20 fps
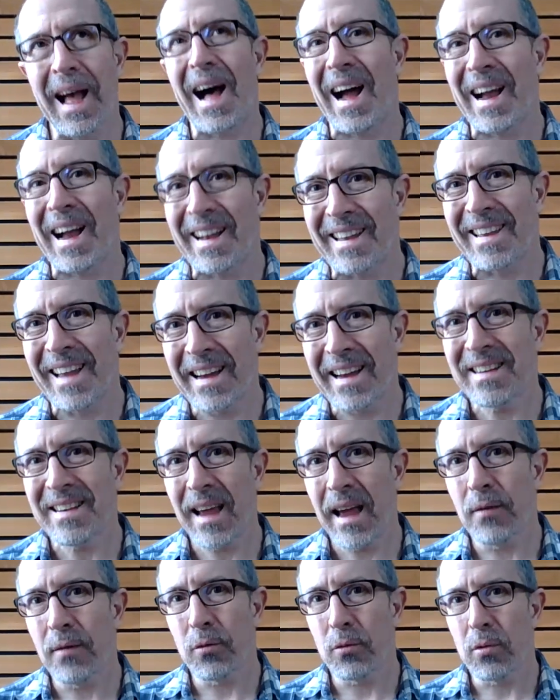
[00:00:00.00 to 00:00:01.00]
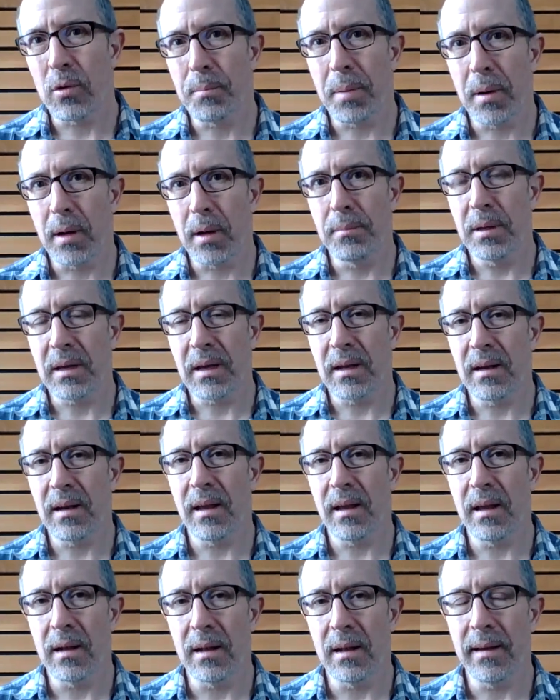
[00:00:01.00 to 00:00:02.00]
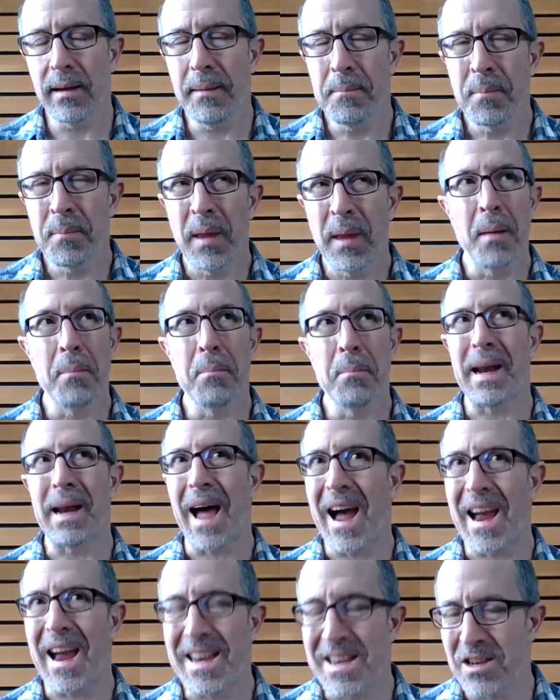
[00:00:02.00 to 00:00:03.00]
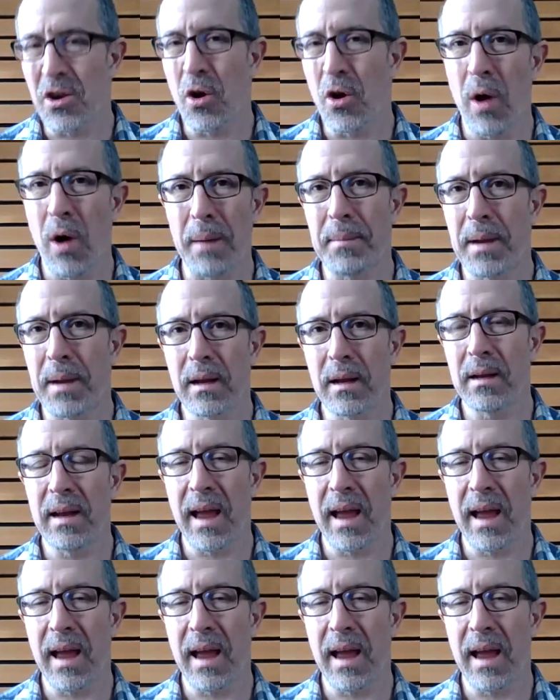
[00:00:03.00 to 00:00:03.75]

I'd like to have a Republican Italy, but I know I'm not going to